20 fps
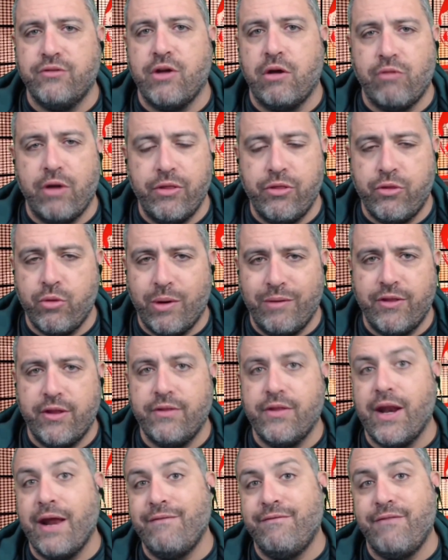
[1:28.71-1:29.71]
I run through everything.
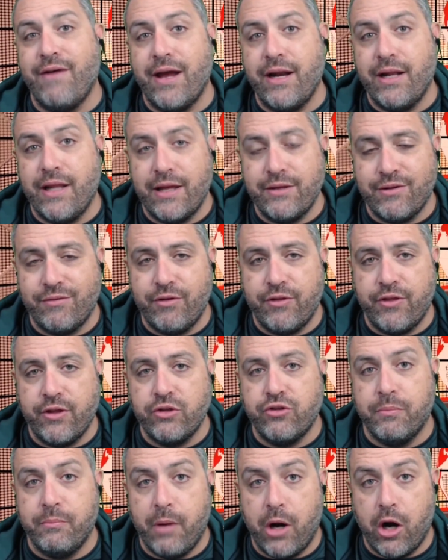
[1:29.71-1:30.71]
Then I finalize everything
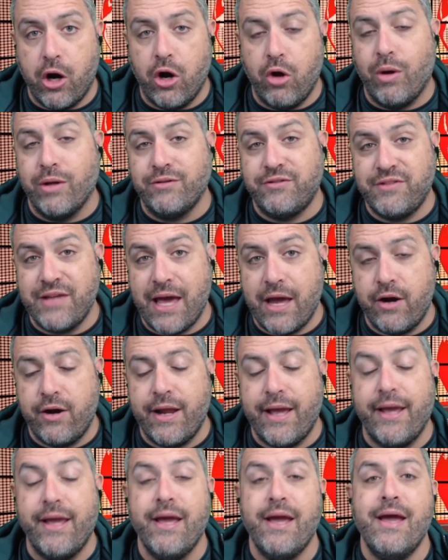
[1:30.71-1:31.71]
tomorrow on
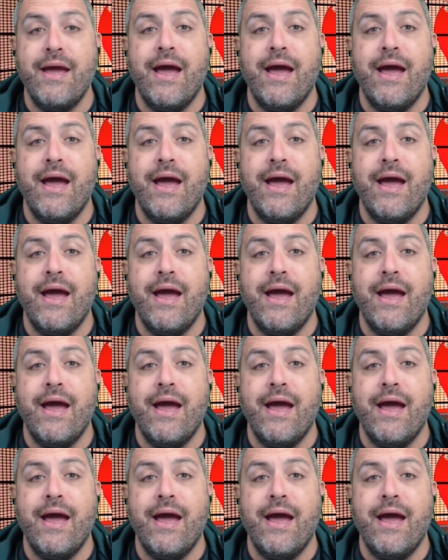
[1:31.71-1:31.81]
Saturday.